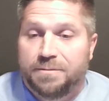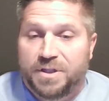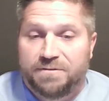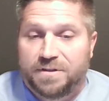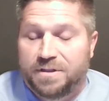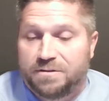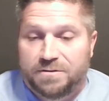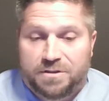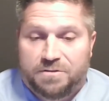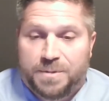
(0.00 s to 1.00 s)

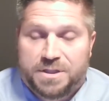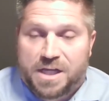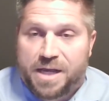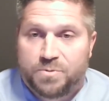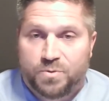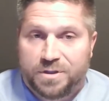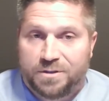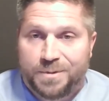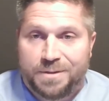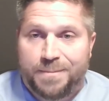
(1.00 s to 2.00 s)
There have been times when
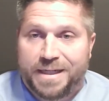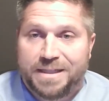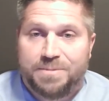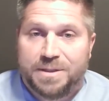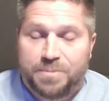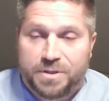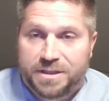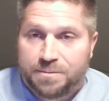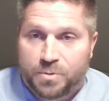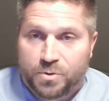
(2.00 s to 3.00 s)
there have been many people
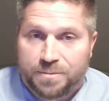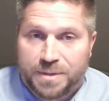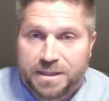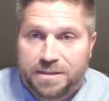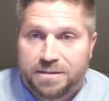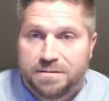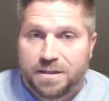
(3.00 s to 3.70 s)
at the board meeting.